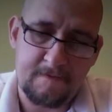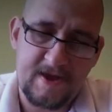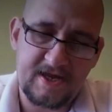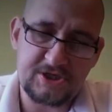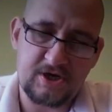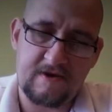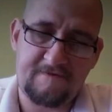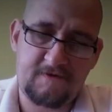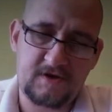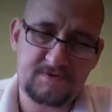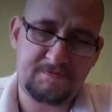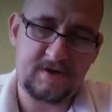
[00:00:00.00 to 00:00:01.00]
imagine a
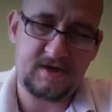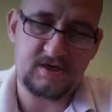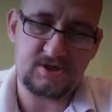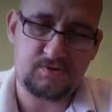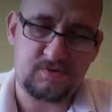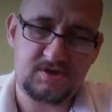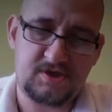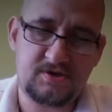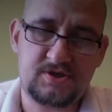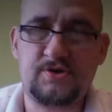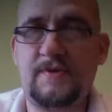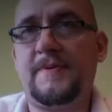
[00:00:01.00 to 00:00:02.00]
fresh peach with
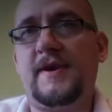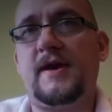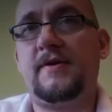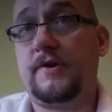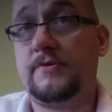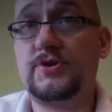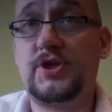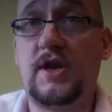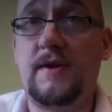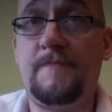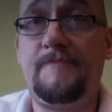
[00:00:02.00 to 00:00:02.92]
juice dripping down your chin.